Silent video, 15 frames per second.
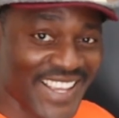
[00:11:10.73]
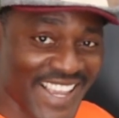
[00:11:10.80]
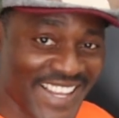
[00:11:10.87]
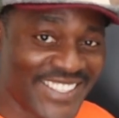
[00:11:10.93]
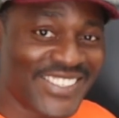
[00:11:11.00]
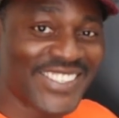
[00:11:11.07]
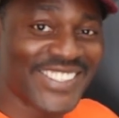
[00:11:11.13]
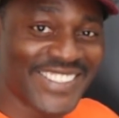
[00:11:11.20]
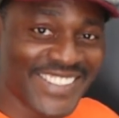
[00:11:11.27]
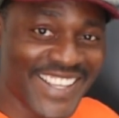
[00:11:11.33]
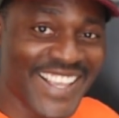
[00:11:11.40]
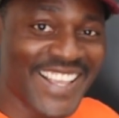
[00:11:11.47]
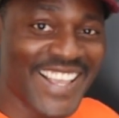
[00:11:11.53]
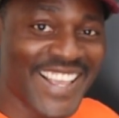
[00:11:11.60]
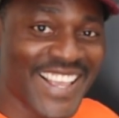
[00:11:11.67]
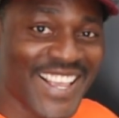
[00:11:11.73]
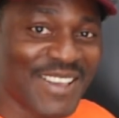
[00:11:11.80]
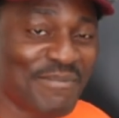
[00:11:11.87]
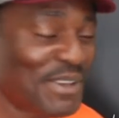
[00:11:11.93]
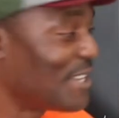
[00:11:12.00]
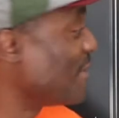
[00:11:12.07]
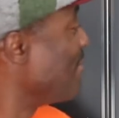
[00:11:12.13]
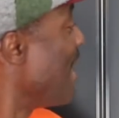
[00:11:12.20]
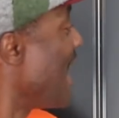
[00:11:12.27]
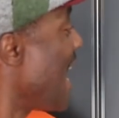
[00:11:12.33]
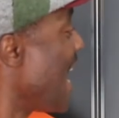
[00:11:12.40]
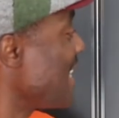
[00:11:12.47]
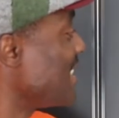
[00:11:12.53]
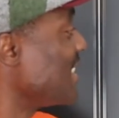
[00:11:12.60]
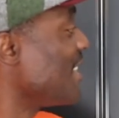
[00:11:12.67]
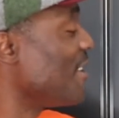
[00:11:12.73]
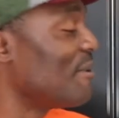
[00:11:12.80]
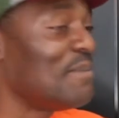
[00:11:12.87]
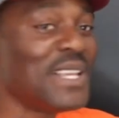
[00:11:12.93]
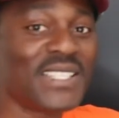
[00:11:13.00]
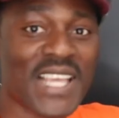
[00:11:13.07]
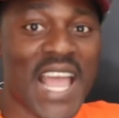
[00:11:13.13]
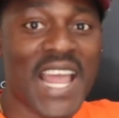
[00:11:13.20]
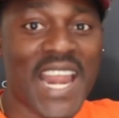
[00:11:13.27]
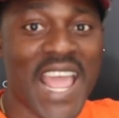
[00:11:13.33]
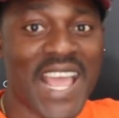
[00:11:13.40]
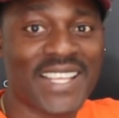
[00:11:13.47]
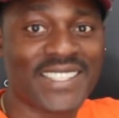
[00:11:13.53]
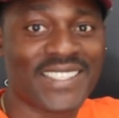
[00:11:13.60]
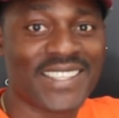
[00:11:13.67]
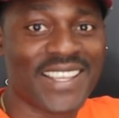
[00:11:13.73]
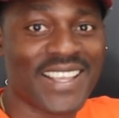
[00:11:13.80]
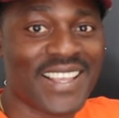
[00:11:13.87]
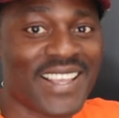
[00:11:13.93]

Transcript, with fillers: Interesting because my x is going to be tan x.